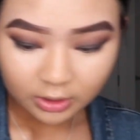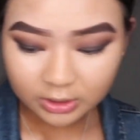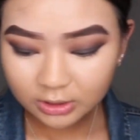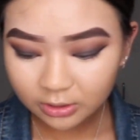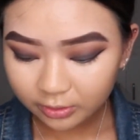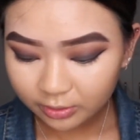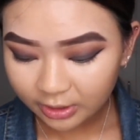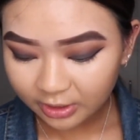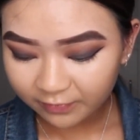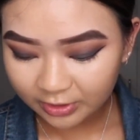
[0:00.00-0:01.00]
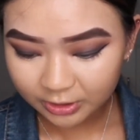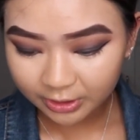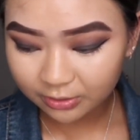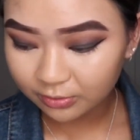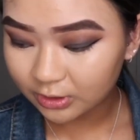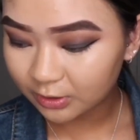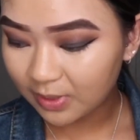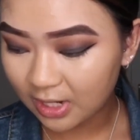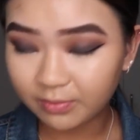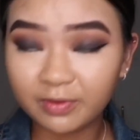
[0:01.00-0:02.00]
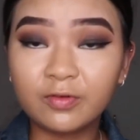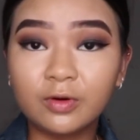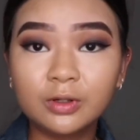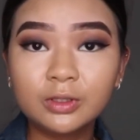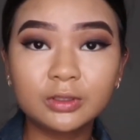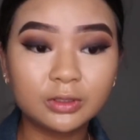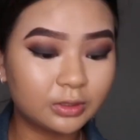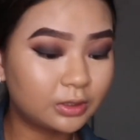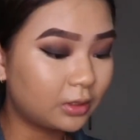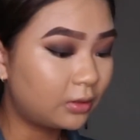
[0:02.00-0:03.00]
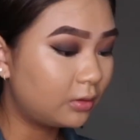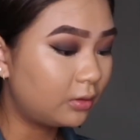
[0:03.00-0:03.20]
It doesn't look like I've actually used this powder before, so